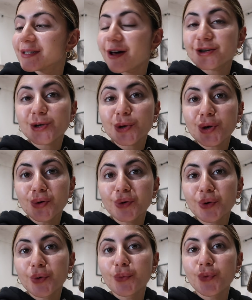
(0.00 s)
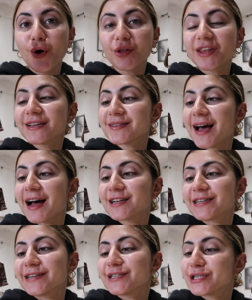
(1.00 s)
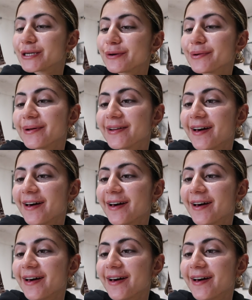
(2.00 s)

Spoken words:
search on Google what these actually do look